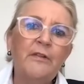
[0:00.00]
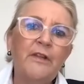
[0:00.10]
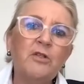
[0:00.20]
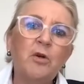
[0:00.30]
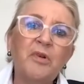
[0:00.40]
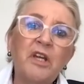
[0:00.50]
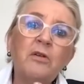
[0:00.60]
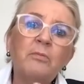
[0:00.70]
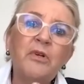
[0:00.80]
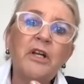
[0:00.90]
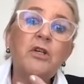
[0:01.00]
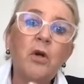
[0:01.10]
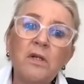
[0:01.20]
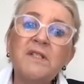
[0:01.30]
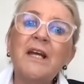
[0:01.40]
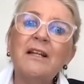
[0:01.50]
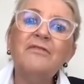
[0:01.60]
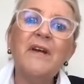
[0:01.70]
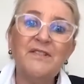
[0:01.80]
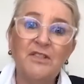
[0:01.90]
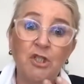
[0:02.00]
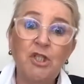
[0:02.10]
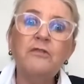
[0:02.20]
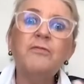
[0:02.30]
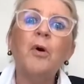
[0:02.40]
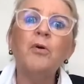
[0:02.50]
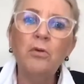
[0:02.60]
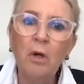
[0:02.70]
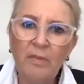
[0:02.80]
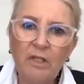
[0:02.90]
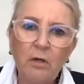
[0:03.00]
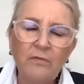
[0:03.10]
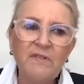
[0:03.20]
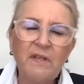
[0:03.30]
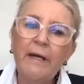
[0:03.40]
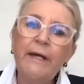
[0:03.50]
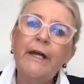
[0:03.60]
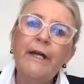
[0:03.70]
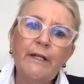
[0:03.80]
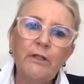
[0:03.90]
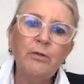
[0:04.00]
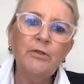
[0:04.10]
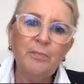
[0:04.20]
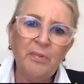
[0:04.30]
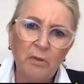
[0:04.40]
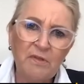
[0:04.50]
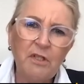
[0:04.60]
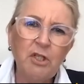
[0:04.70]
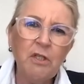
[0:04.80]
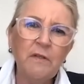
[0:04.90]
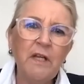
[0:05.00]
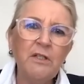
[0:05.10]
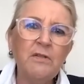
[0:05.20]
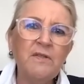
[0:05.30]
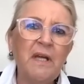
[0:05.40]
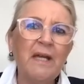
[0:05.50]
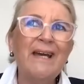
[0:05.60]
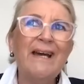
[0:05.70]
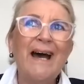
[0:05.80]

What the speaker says: that you bring yourself as the chief procurement officer into the position that you say,